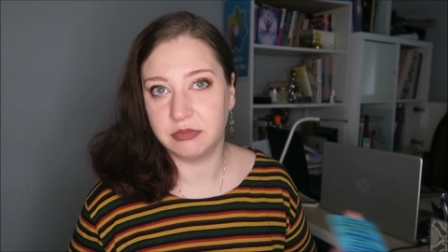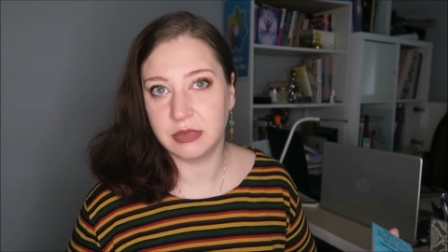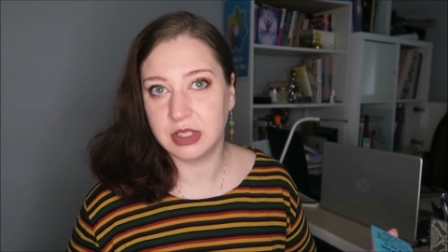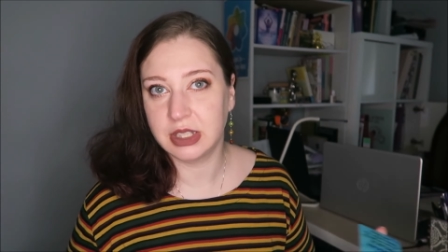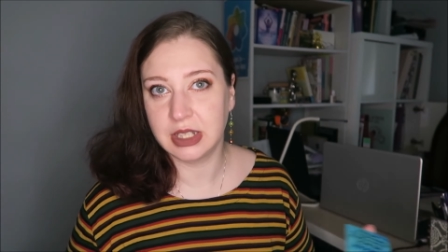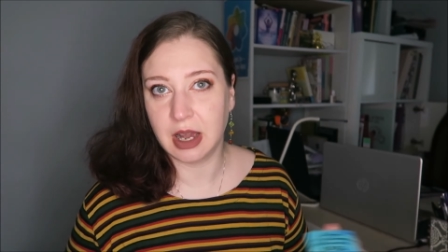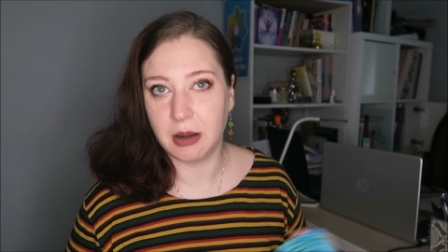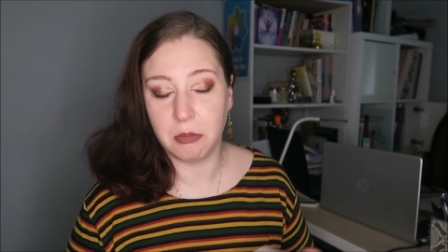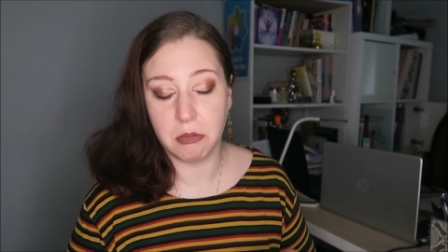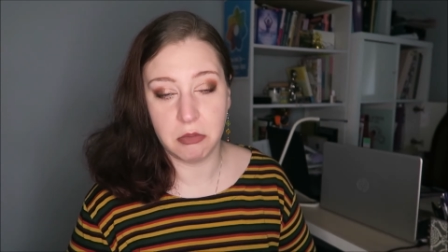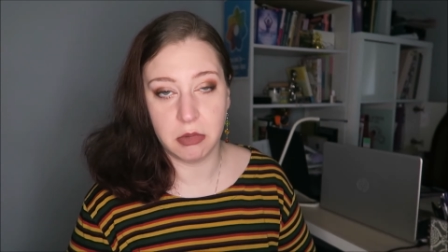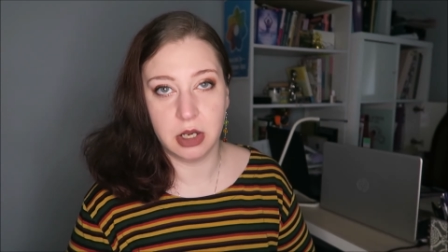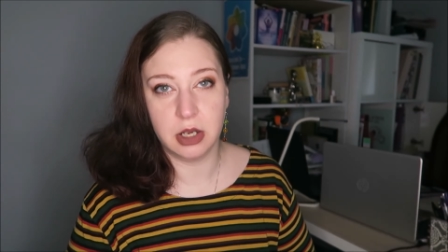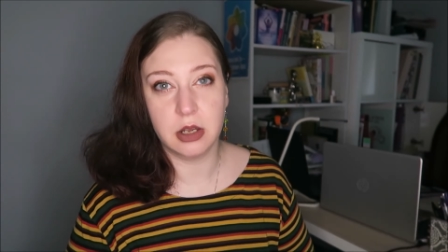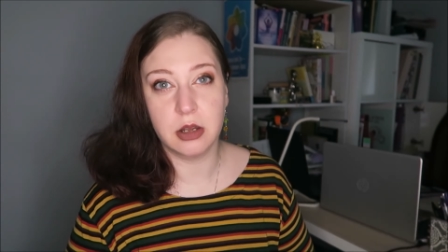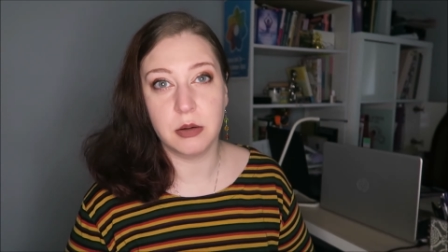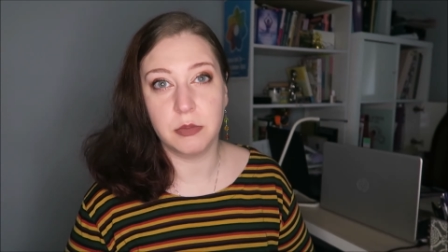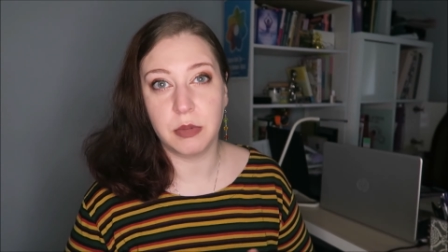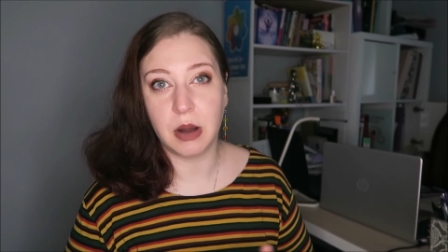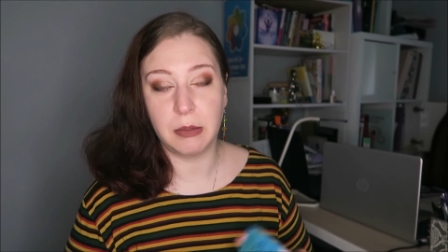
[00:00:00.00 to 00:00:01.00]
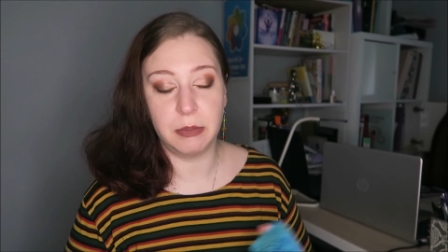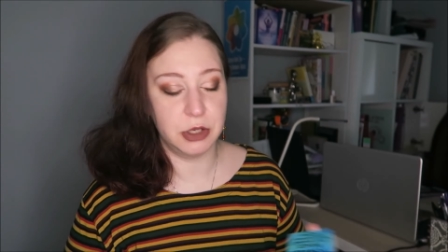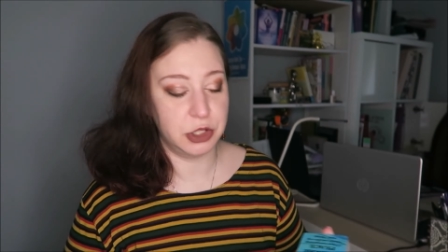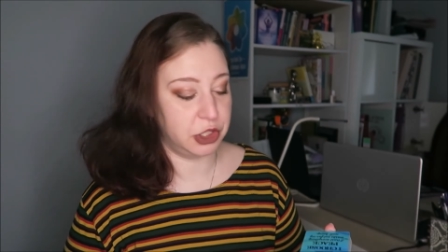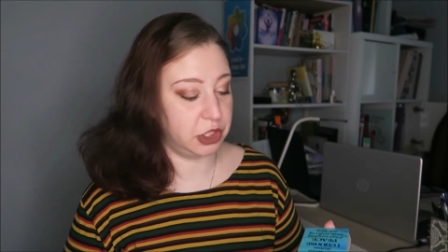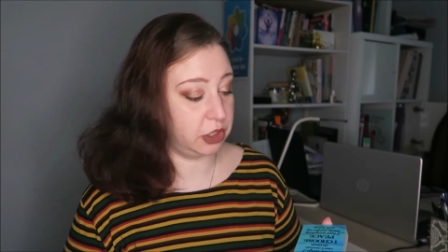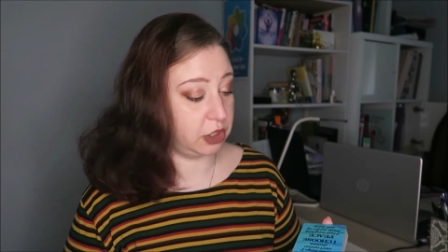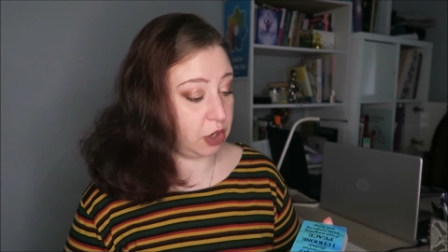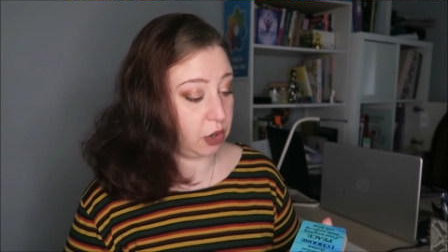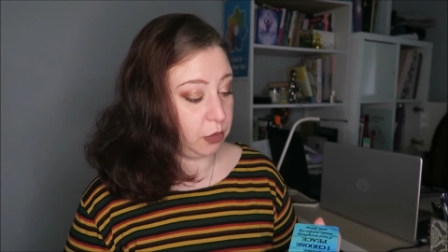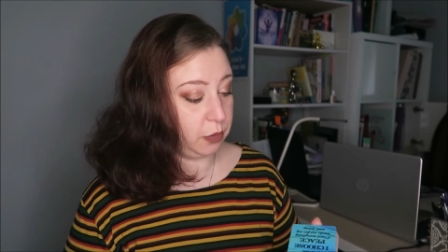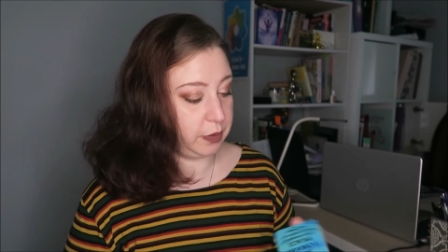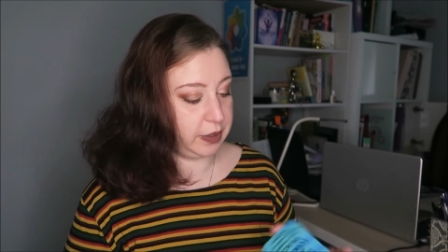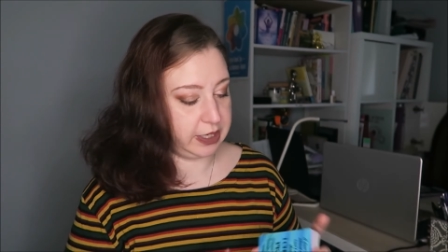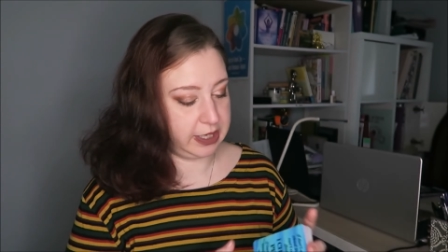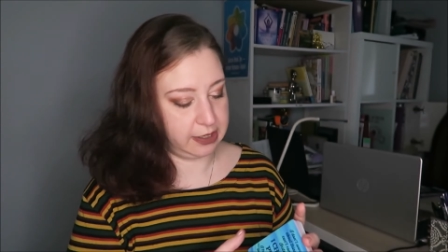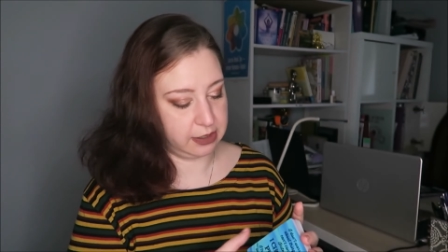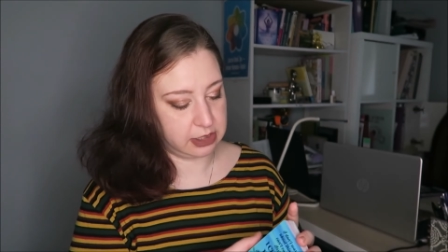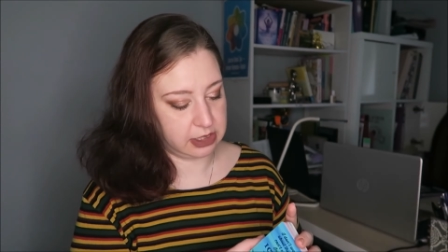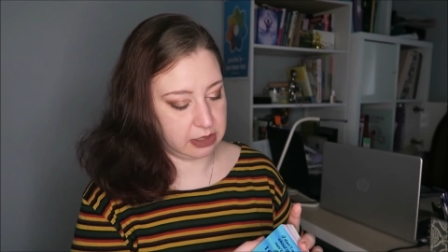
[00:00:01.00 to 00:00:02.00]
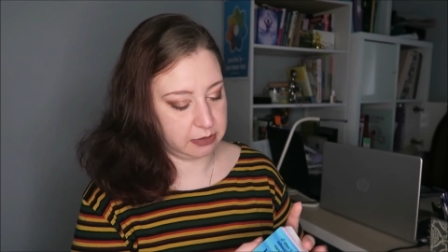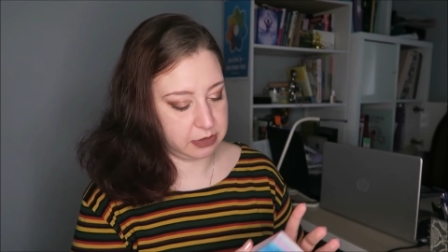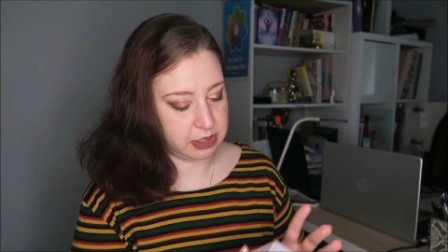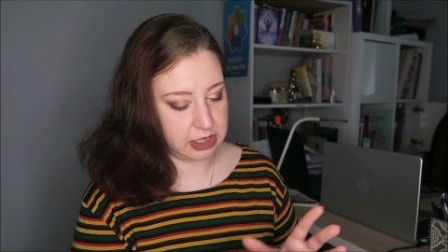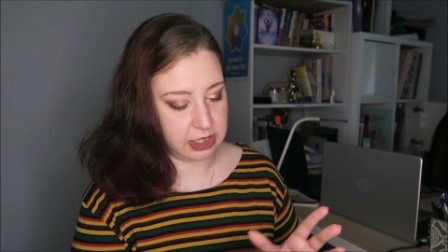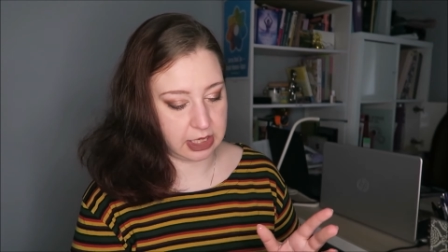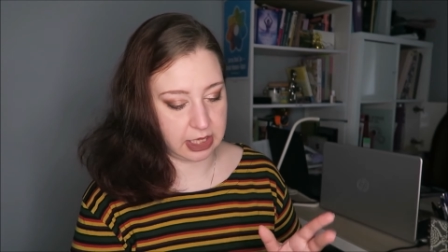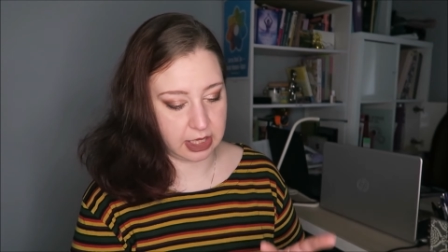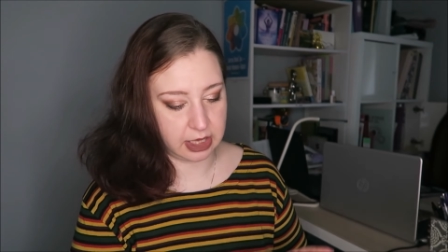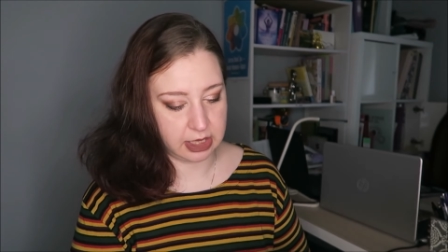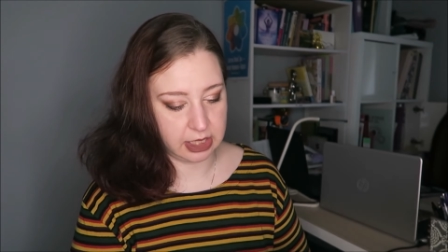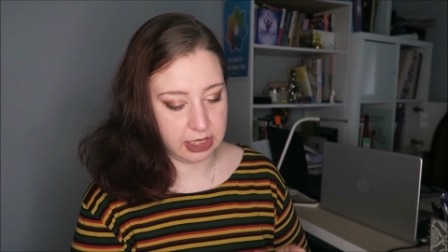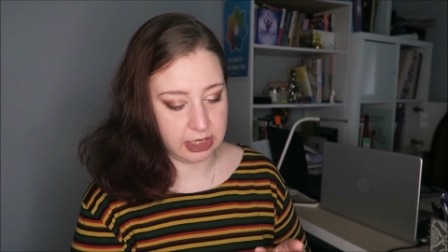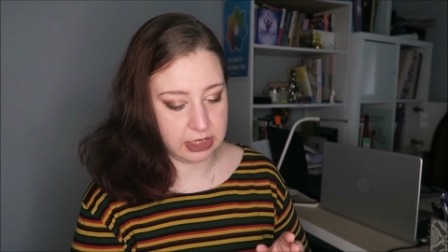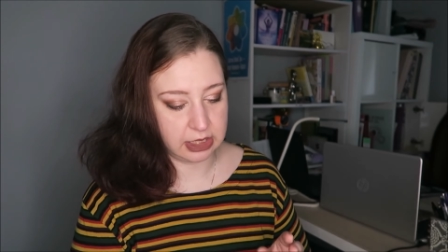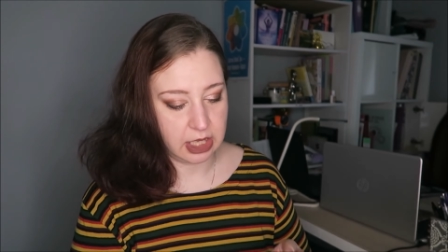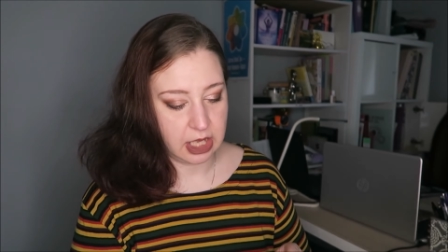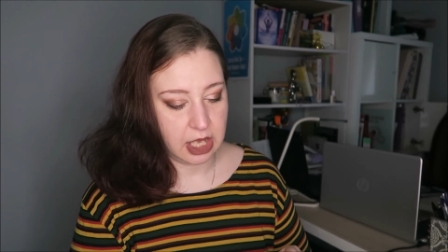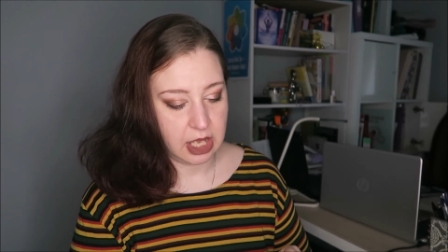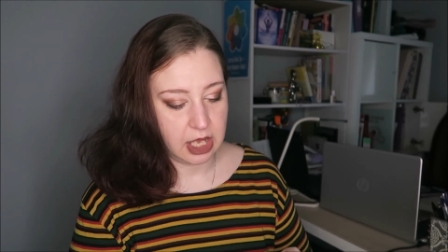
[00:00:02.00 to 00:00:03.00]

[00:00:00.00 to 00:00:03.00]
some publishing company or something like that.